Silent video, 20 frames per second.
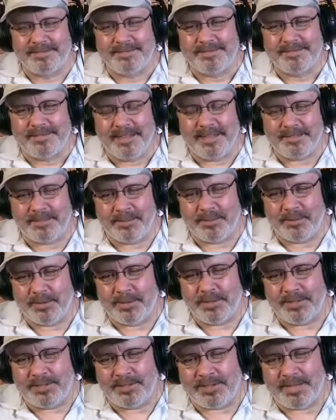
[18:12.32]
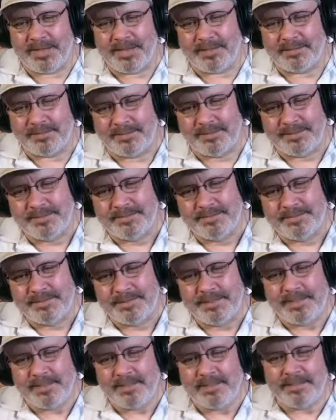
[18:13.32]
That's real good stuff.
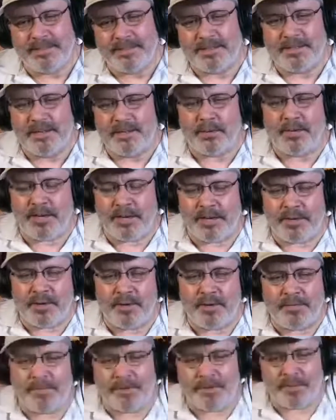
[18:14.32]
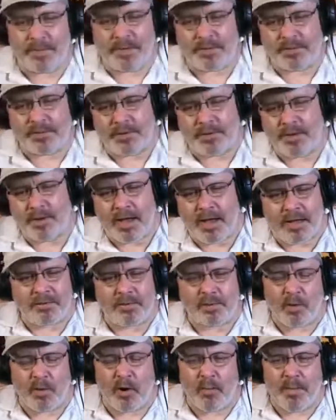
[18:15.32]
So do you fish much? You don't have
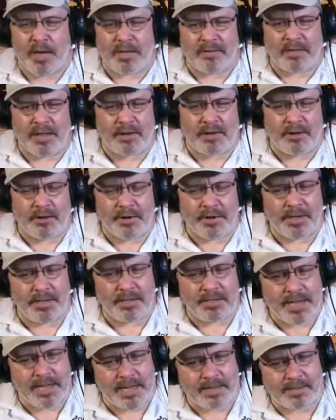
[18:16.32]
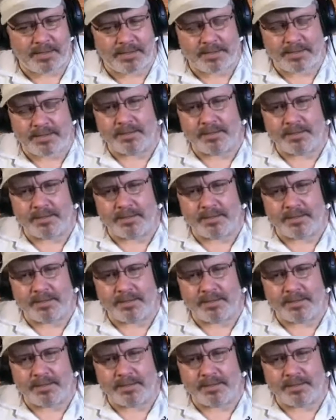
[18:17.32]
smallmouth down there, do you, in Texas?